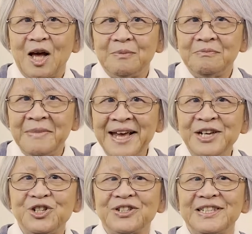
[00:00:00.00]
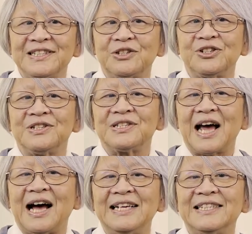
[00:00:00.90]
Major decisions
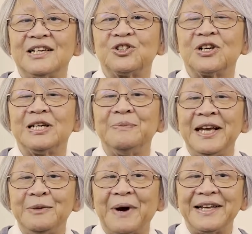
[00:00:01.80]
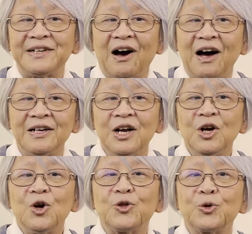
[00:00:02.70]
are essentially made by God
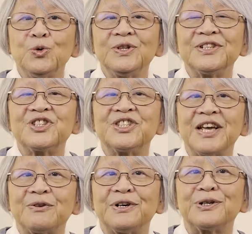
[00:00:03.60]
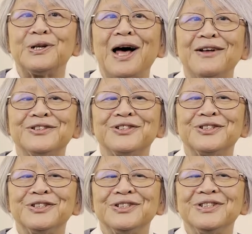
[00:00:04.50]
through the sacred
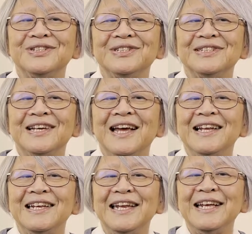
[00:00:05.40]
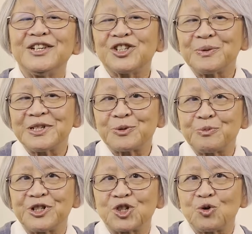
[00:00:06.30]
lots. Leadership is
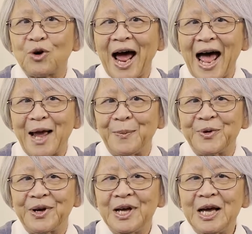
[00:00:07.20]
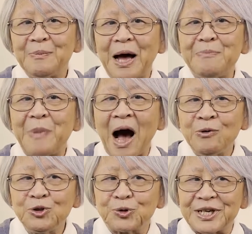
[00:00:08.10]
prescribed by
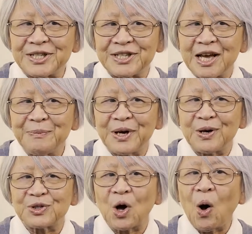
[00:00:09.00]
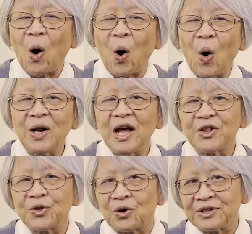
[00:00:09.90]
boundaries because all
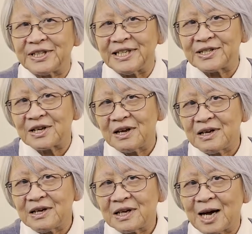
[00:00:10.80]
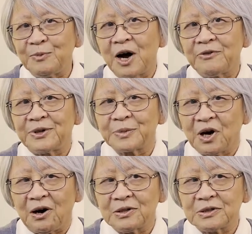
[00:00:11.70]
authorities come from
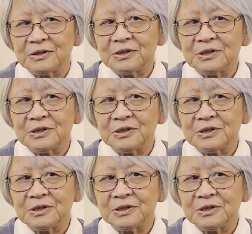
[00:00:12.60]
God.